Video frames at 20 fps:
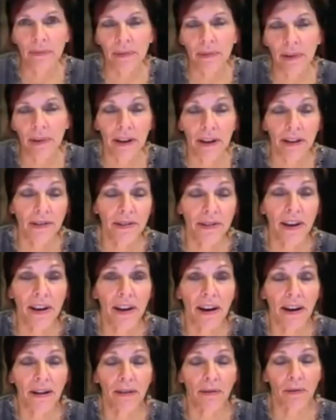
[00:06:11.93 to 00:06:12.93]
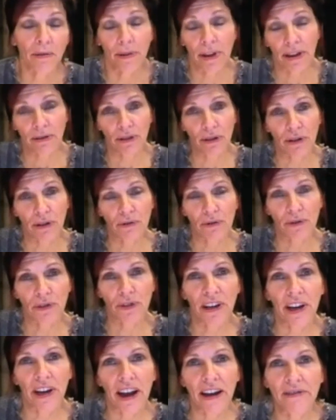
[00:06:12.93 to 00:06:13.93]
like I say, or like Topher
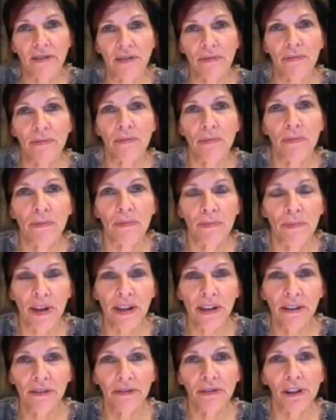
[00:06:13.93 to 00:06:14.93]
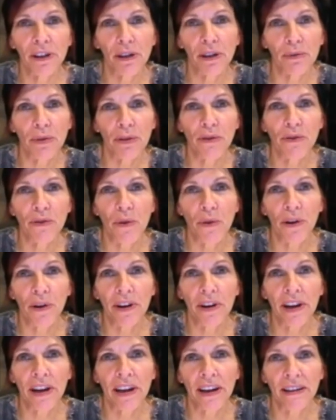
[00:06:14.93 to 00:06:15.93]
said, I haven't been on Flickr
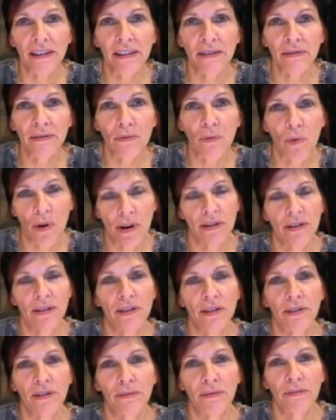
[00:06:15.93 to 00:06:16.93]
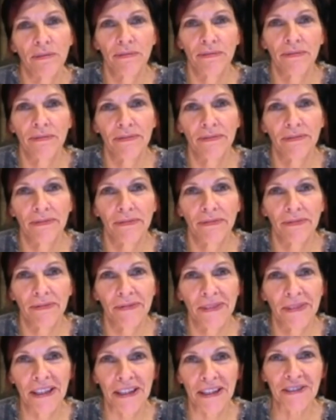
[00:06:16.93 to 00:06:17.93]
before and wanted to,
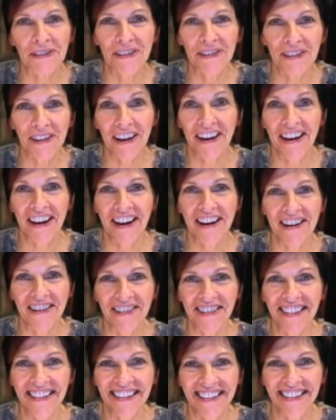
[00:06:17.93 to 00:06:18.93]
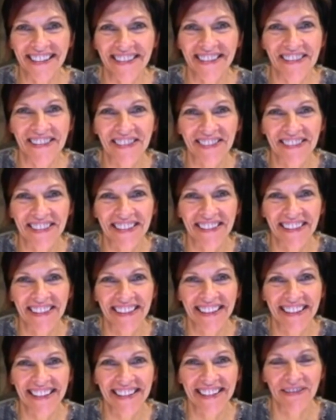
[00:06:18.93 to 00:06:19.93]
try it out since we're
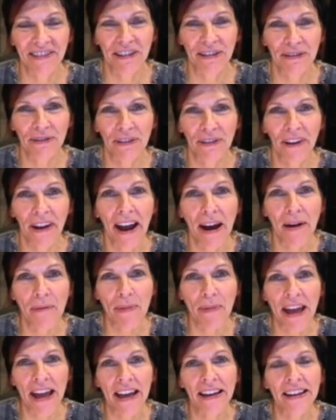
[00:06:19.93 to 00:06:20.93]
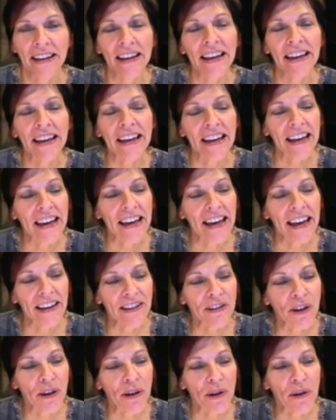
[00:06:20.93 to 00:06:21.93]
doing this wonderful app. And
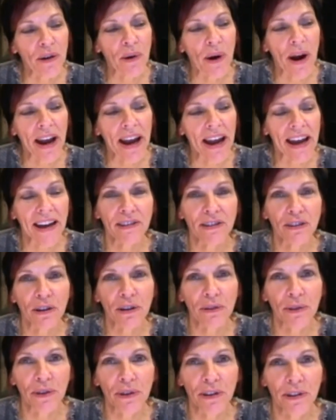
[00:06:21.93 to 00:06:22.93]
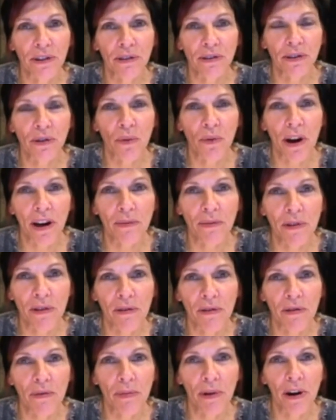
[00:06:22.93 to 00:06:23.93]
so I asked Topher to walk me
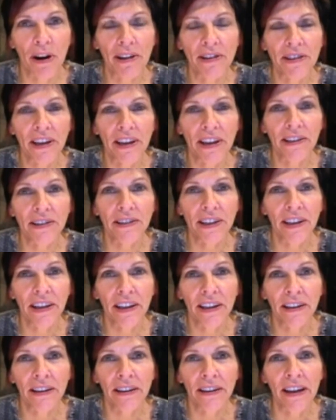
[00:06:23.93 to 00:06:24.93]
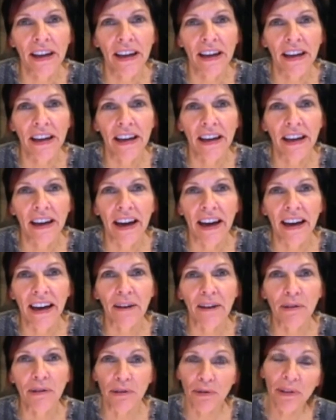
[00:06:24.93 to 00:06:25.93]
through the process, and
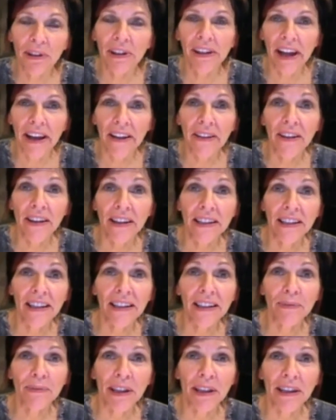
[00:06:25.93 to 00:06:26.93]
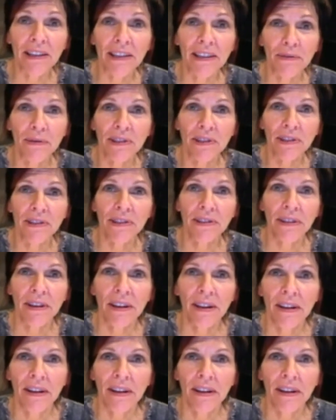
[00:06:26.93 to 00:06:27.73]
I was really glad that he did, because it was,